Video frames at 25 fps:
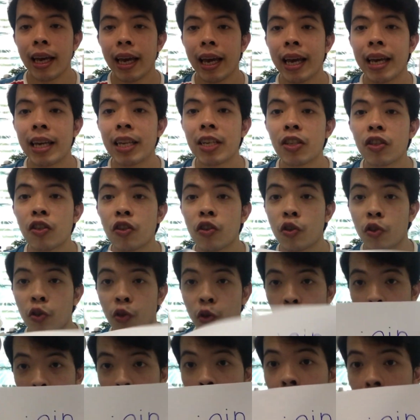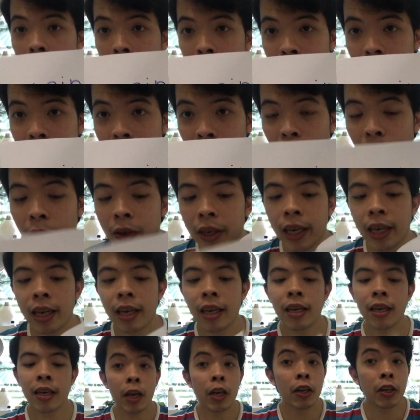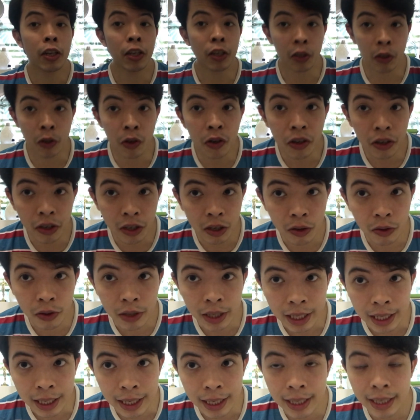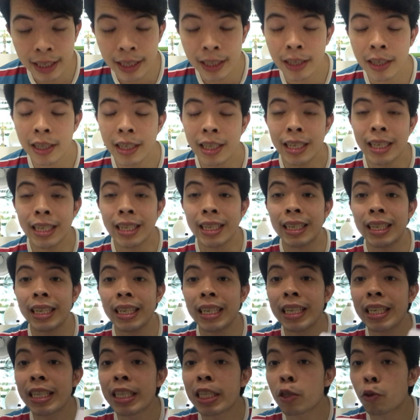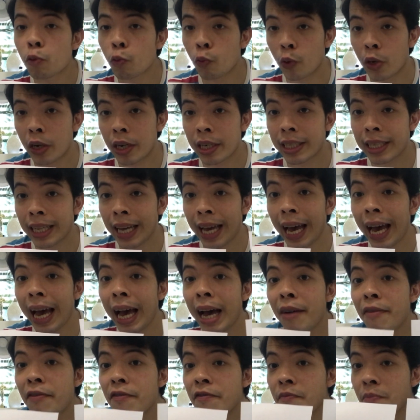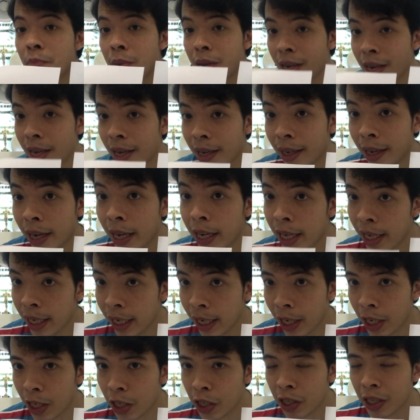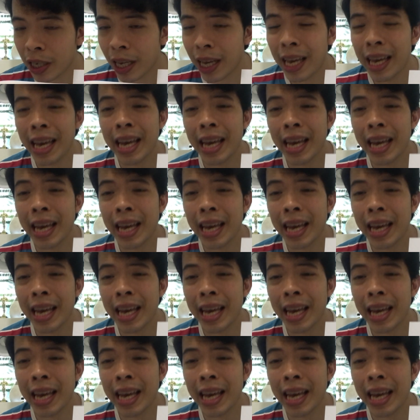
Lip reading: and join. Okay? The good news is these words have meaning in English.